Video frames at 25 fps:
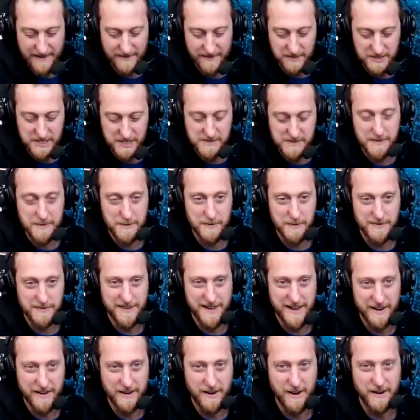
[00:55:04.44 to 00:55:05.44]
I, I've known some
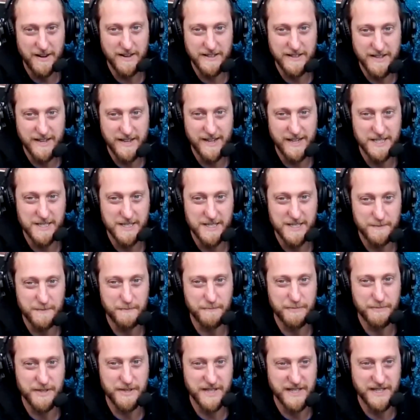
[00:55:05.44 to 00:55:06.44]
people who had heart attacks,
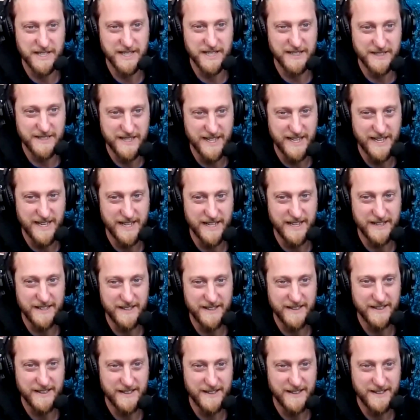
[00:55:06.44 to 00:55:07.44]
but they didn't die.
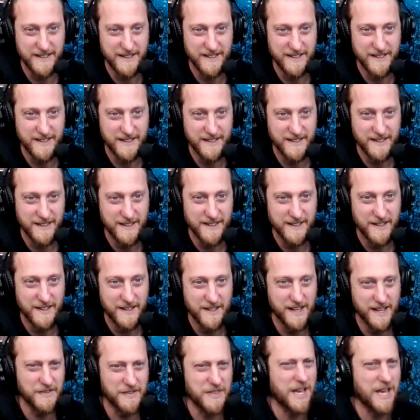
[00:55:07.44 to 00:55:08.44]

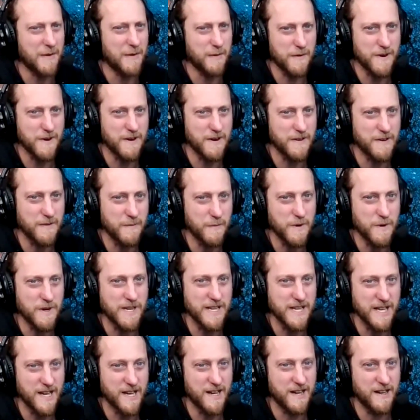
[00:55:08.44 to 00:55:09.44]
Like that were
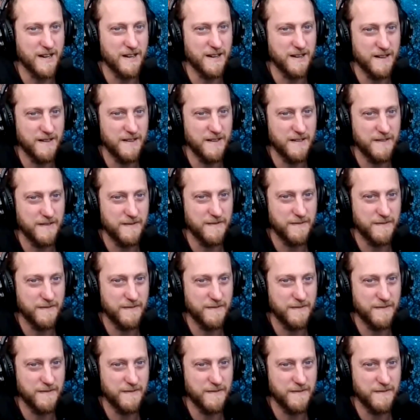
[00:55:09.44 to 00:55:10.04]
were young.